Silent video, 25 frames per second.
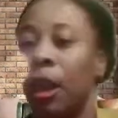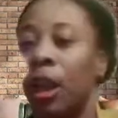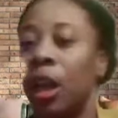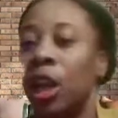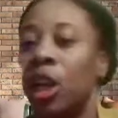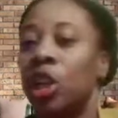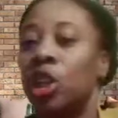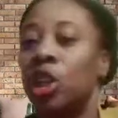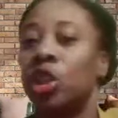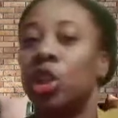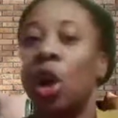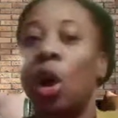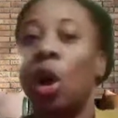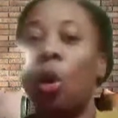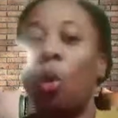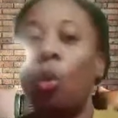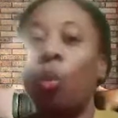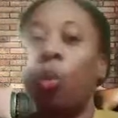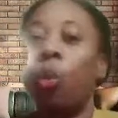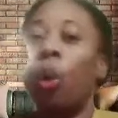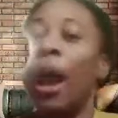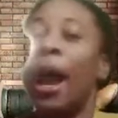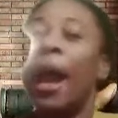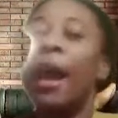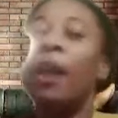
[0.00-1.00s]
So
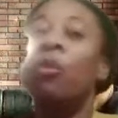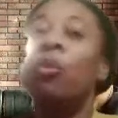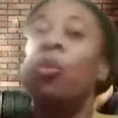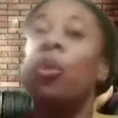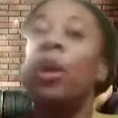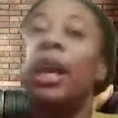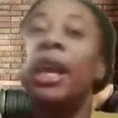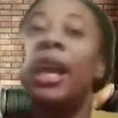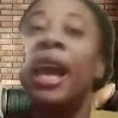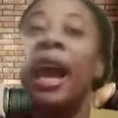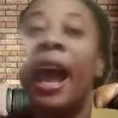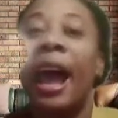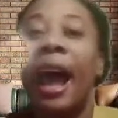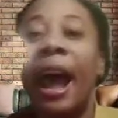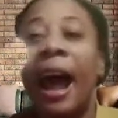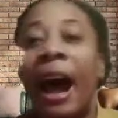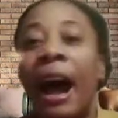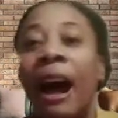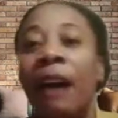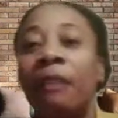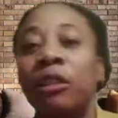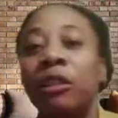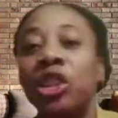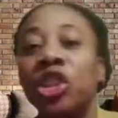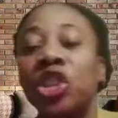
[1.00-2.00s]
when we
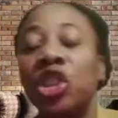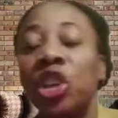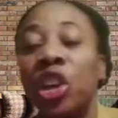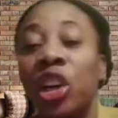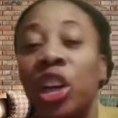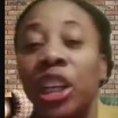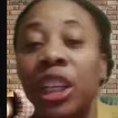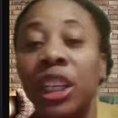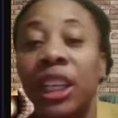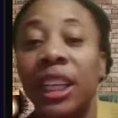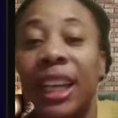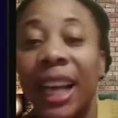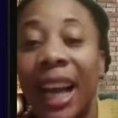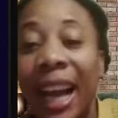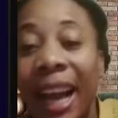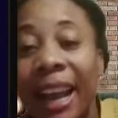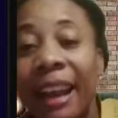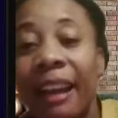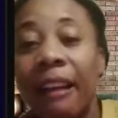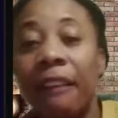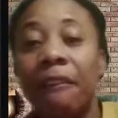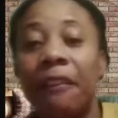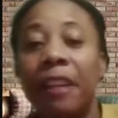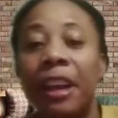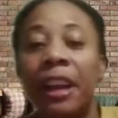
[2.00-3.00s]
have certain
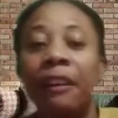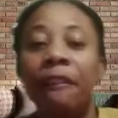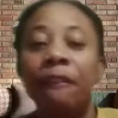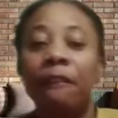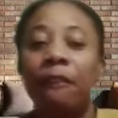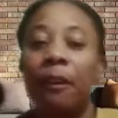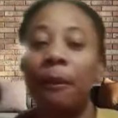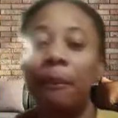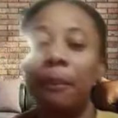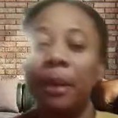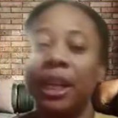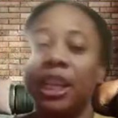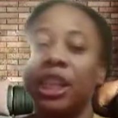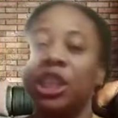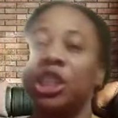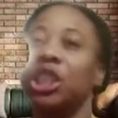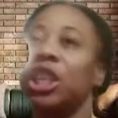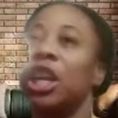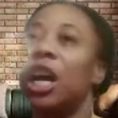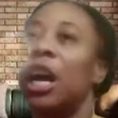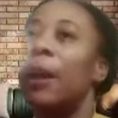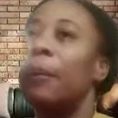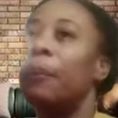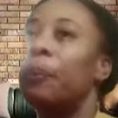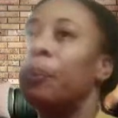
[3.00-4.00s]
kind of
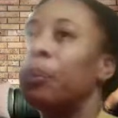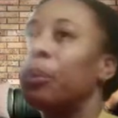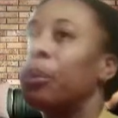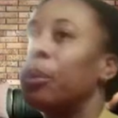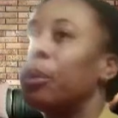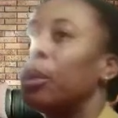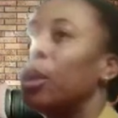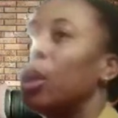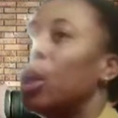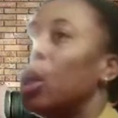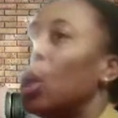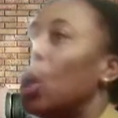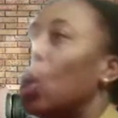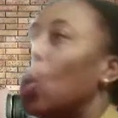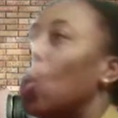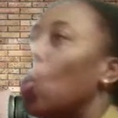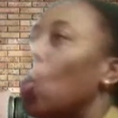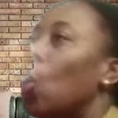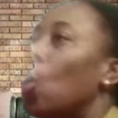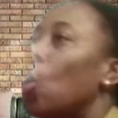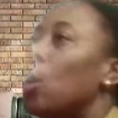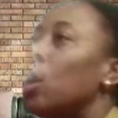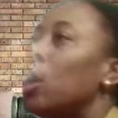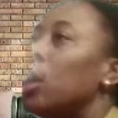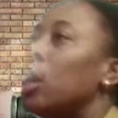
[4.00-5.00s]
information,
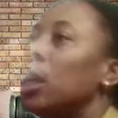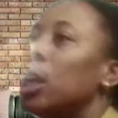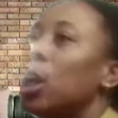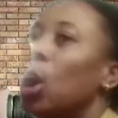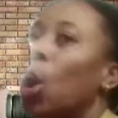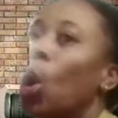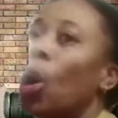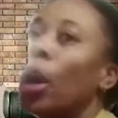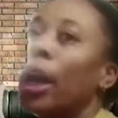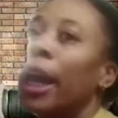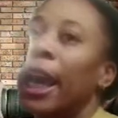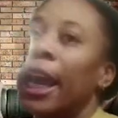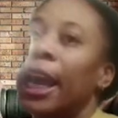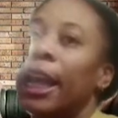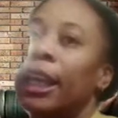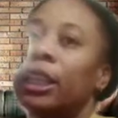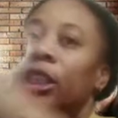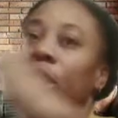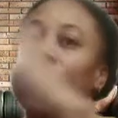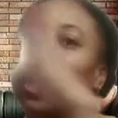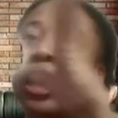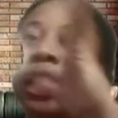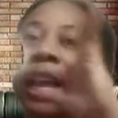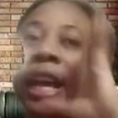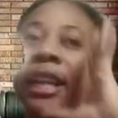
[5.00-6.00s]
okay,
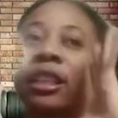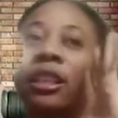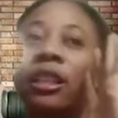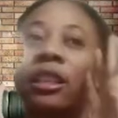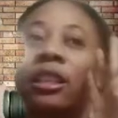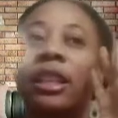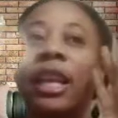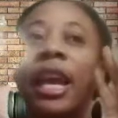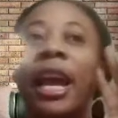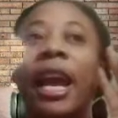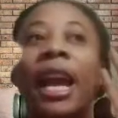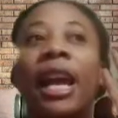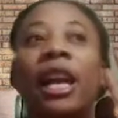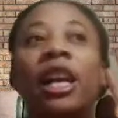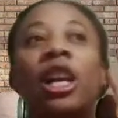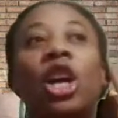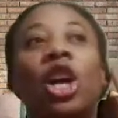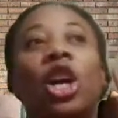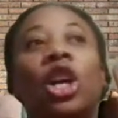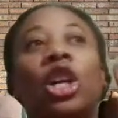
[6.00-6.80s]
so let's take